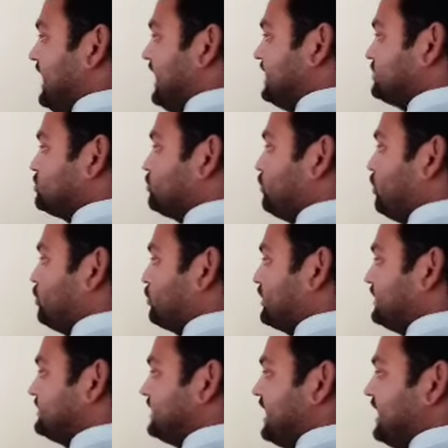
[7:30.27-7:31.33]
lines you are
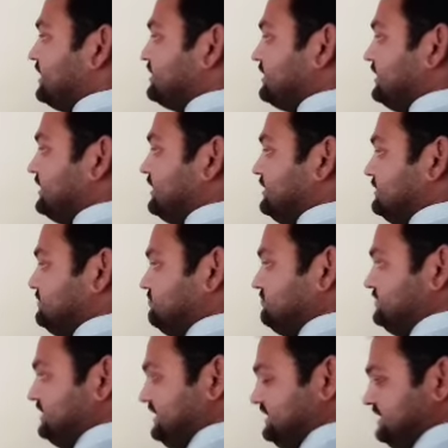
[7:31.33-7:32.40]
looking at.
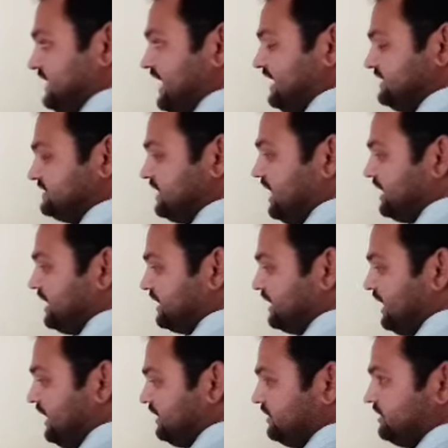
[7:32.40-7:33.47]
These lines are
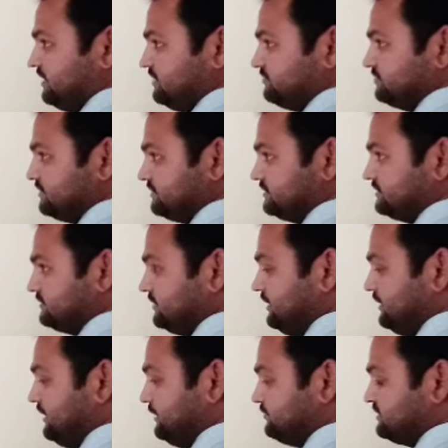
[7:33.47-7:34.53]
called
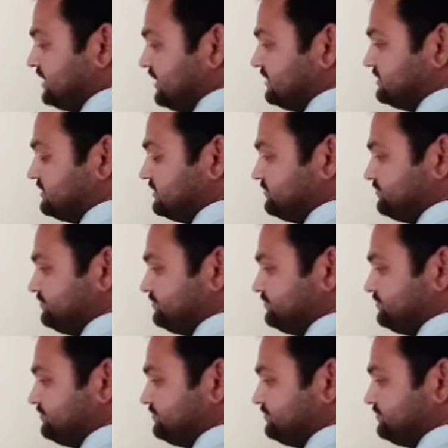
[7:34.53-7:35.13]
leaf cells.